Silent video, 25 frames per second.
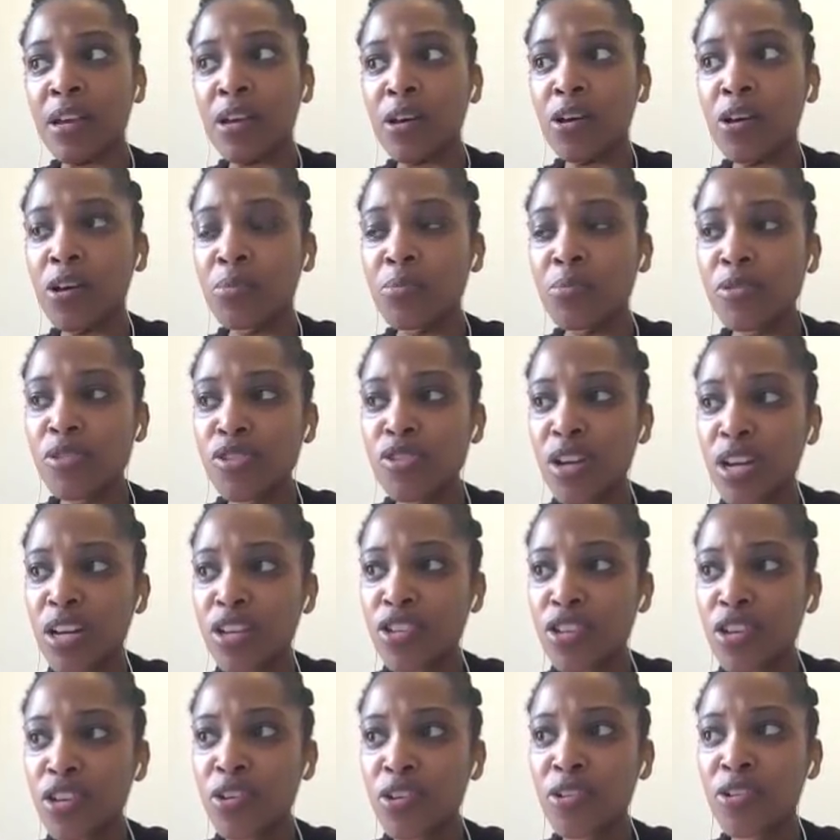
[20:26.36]

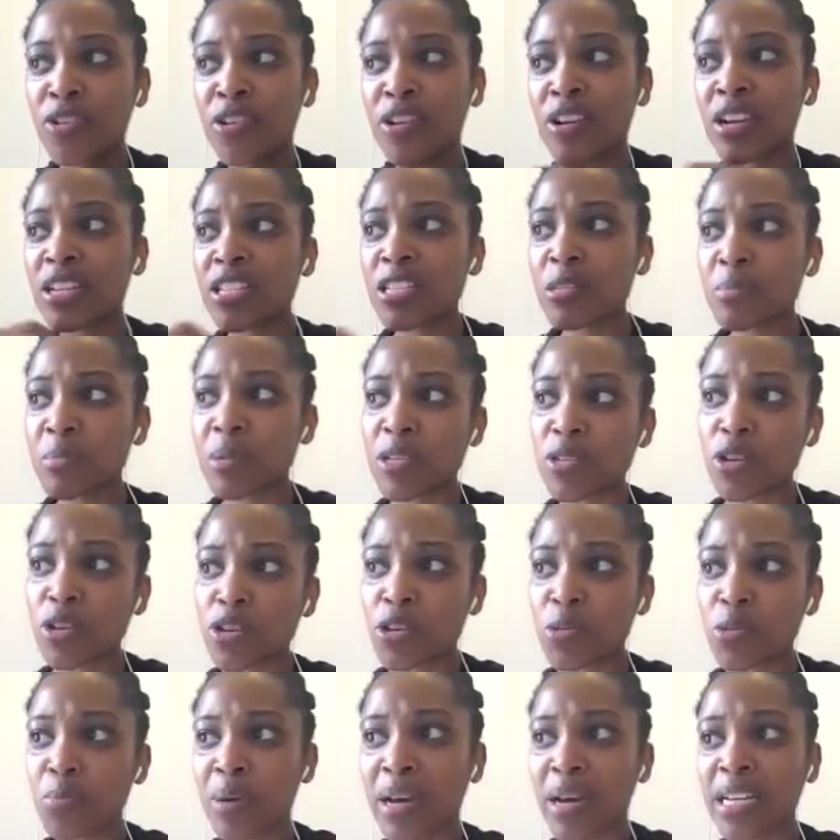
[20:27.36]
obstruction or a space
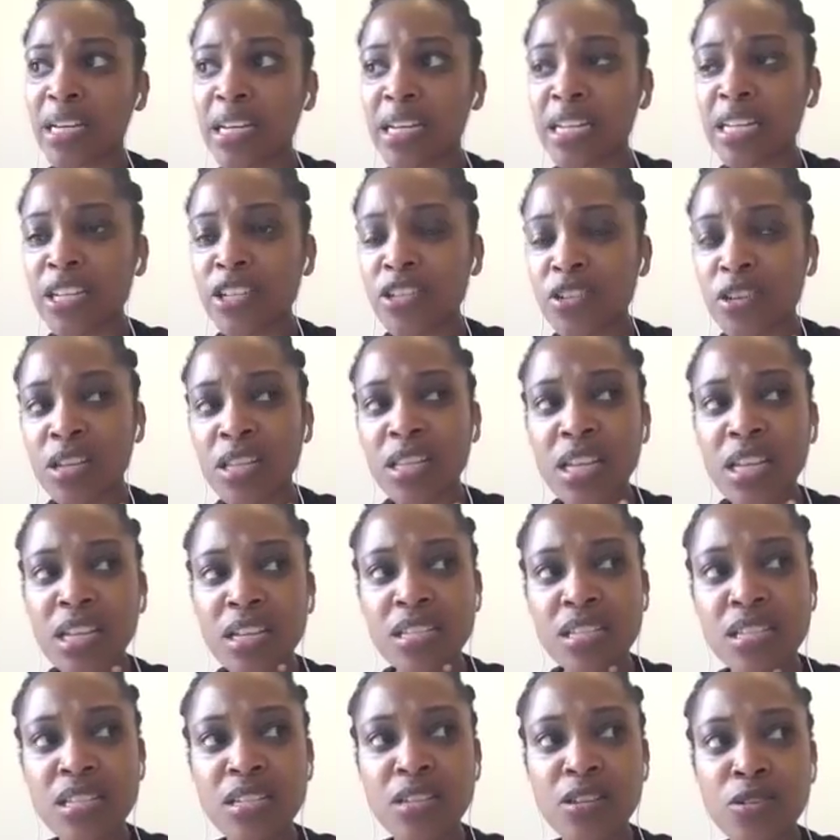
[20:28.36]
occupying lesion
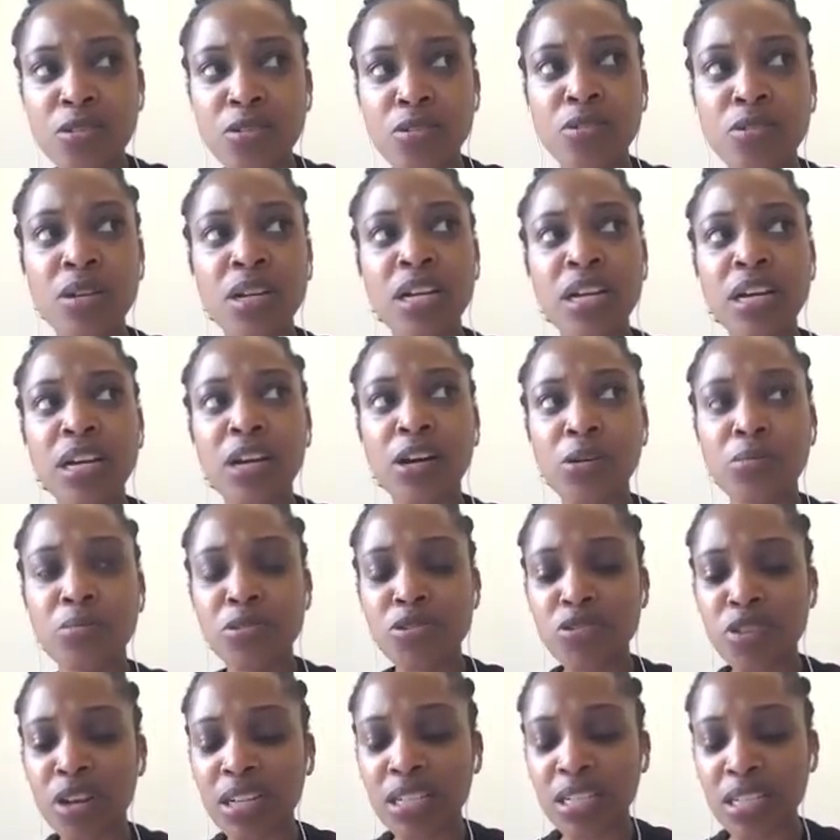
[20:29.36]
that's
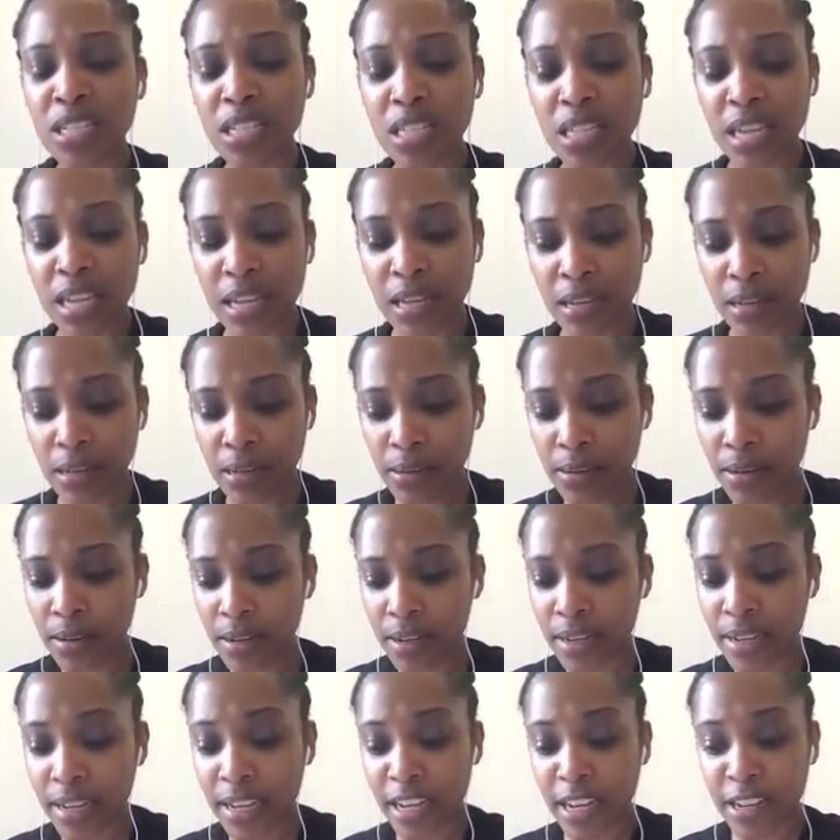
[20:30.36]
obstructing the
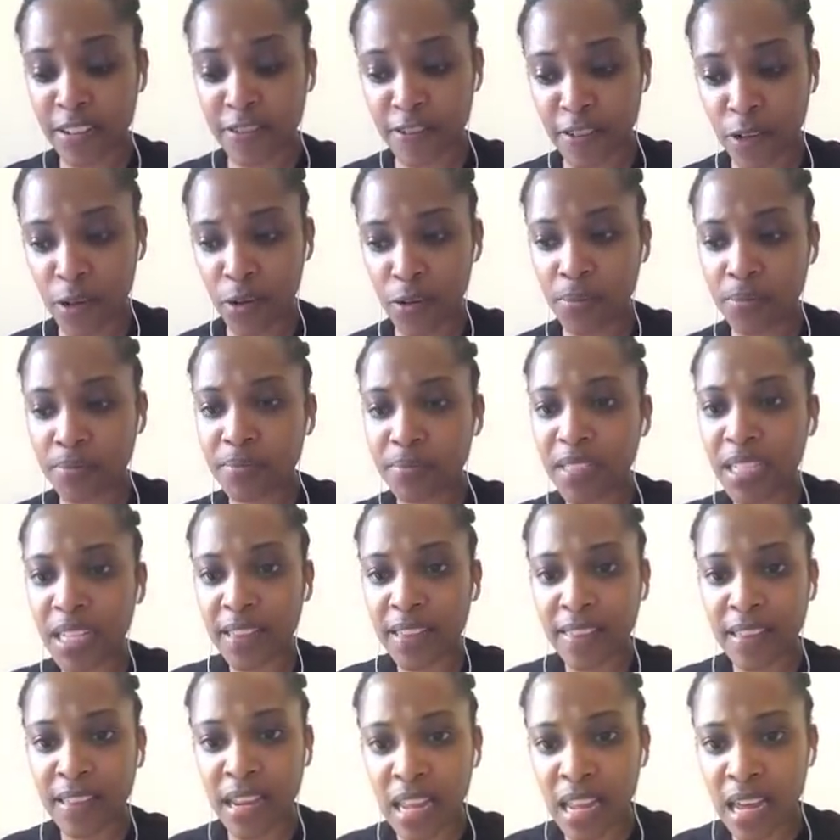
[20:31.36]
airflow in
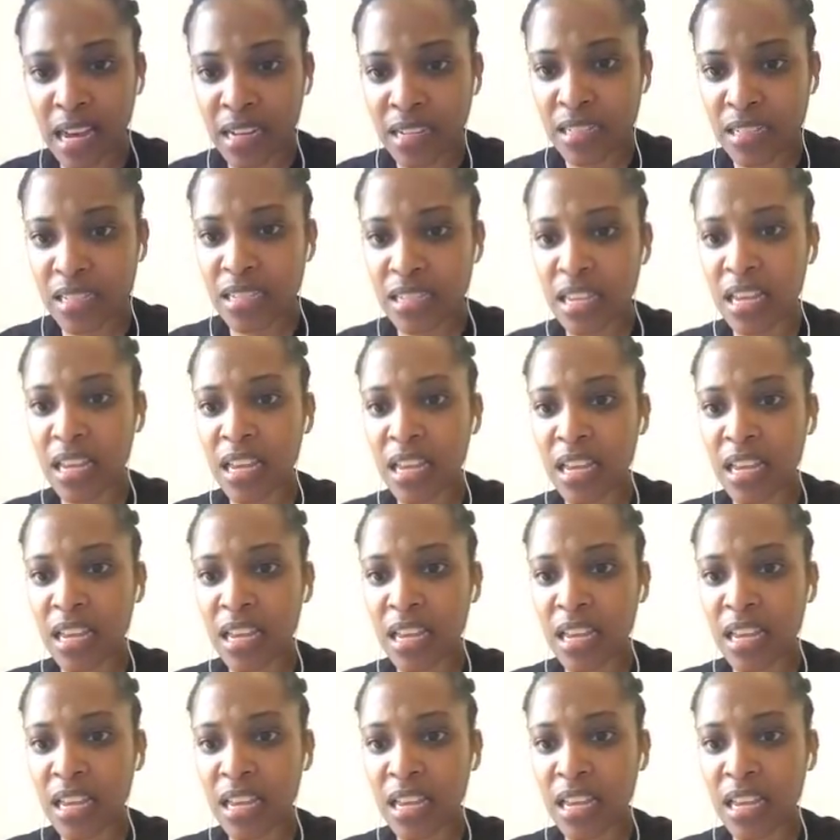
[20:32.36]
the lungs.